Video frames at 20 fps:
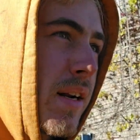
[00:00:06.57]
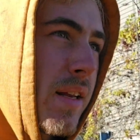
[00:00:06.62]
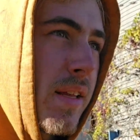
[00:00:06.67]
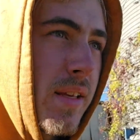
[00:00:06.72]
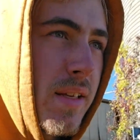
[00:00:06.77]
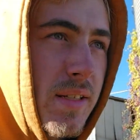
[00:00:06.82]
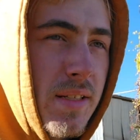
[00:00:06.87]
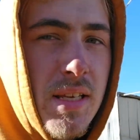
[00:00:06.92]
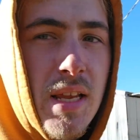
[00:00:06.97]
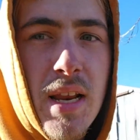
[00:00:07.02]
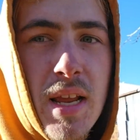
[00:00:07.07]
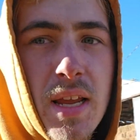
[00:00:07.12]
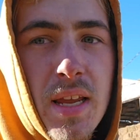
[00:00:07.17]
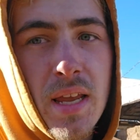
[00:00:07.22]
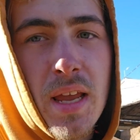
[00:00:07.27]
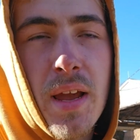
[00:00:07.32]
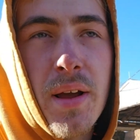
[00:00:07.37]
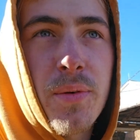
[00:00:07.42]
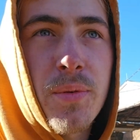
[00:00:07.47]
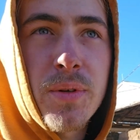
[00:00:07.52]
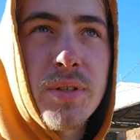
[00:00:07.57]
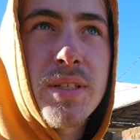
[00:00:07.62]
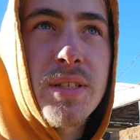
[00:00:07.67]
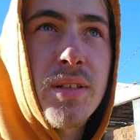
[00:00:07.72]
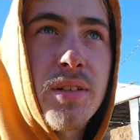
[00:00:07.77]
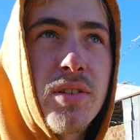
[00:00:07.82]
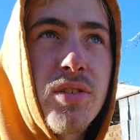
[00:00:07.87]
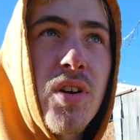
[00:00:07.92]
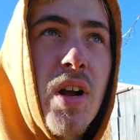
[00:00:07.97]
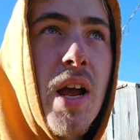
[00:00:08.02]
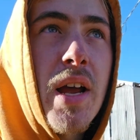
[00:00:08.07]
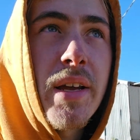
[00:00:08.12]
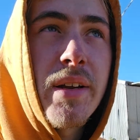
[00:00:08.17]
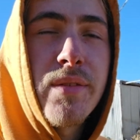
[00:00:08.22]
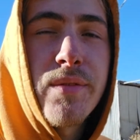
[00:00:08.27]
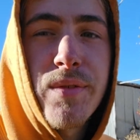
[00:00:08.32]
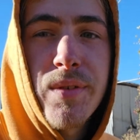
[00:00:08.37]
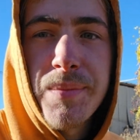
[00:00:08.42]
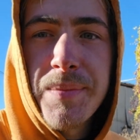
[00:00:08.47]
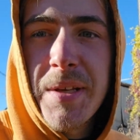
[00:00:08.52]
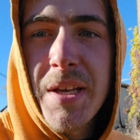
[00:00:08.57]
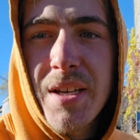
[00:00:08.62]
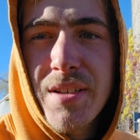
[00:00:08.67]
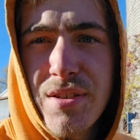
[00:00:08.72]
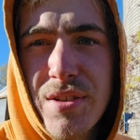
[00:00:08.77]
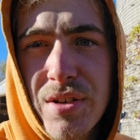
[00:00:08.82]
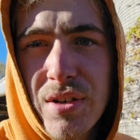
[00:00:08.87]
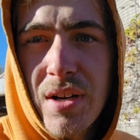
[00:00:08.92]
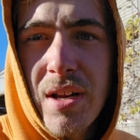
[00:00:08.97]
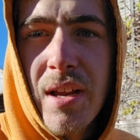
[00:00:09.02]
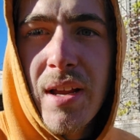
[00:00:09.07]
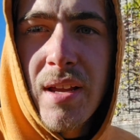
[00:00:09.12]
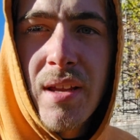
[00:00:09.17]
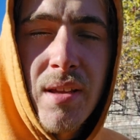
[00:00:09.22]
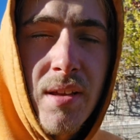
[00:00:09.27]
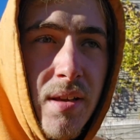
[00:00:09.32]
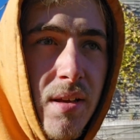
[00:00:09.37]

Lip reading: anything today yet. We're still drying from yesterday.